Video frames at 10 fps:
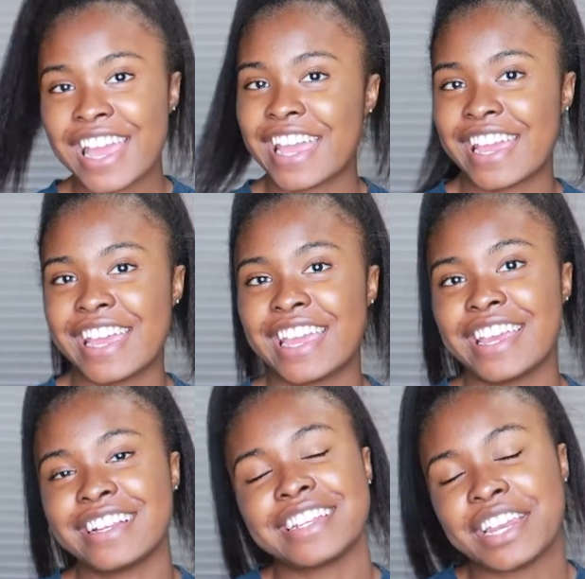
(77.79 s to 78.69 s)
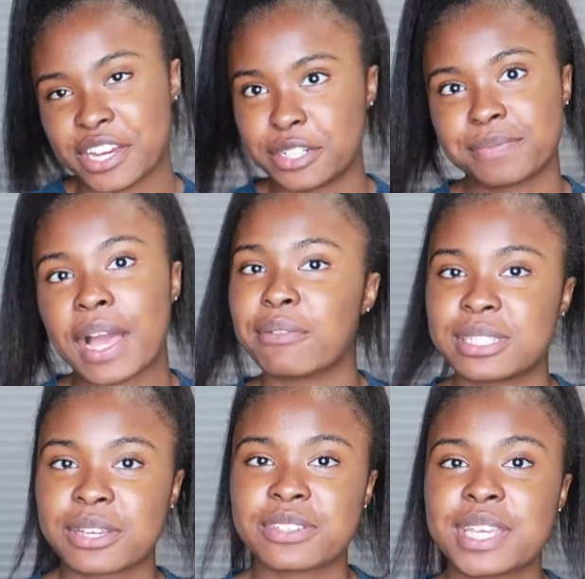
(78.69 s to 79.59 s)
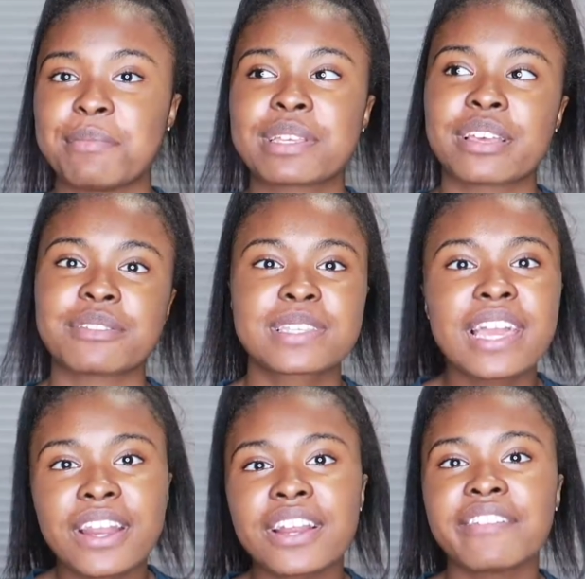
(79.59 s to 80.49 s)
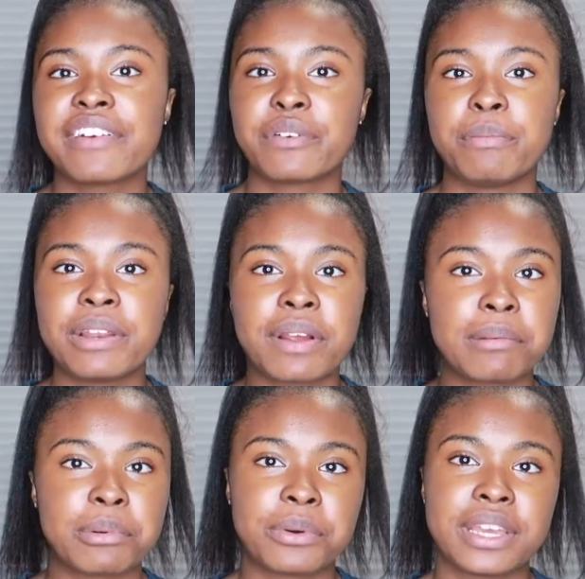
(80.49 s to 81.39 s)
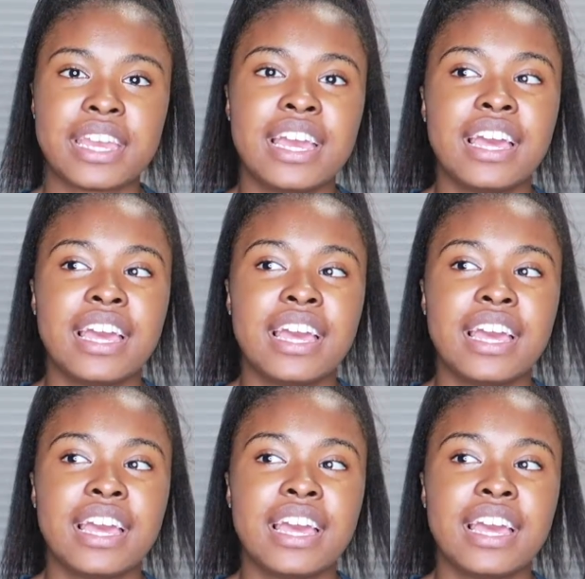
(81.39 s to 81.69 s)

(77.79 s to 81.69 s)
and you know, I went to go see him because I was scared. I've never been around a boy.